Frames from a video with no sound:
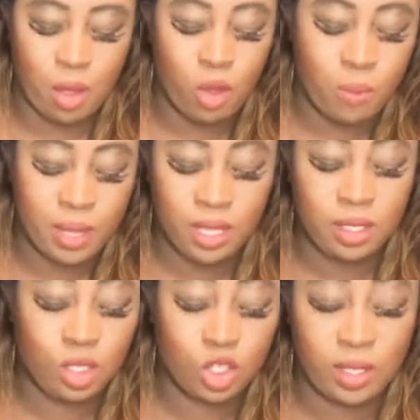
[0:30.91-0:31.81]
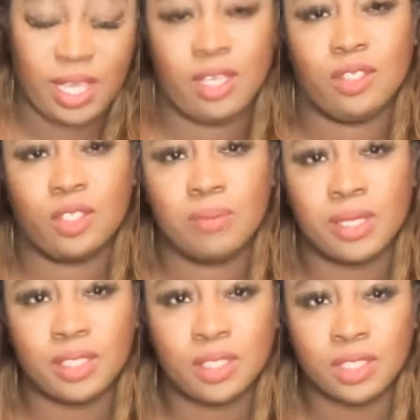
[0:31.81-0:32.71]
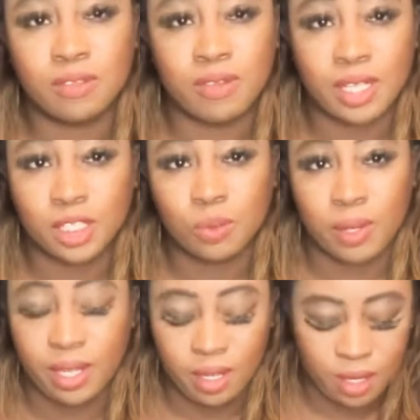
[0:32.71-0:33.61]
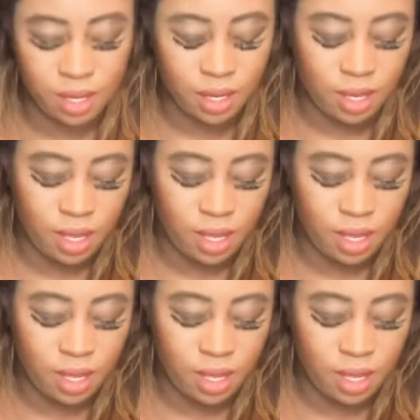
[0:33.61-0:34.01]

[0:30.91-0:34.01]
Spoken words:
hoping to get you some messages for this week.